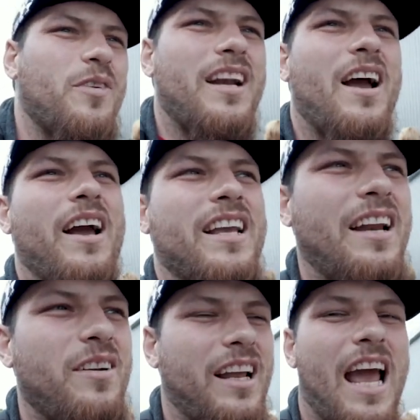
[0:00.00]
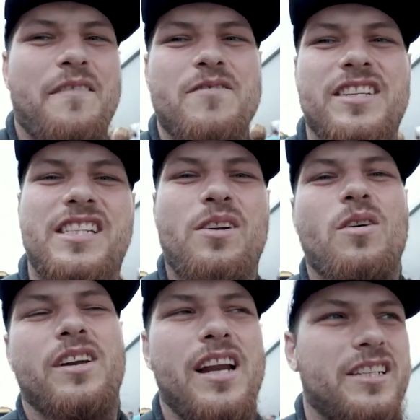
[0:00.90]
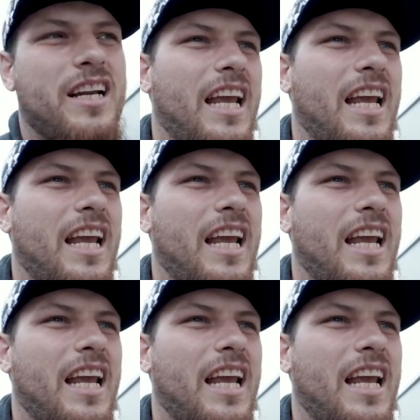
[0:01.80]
Right now, I don't have zero connection.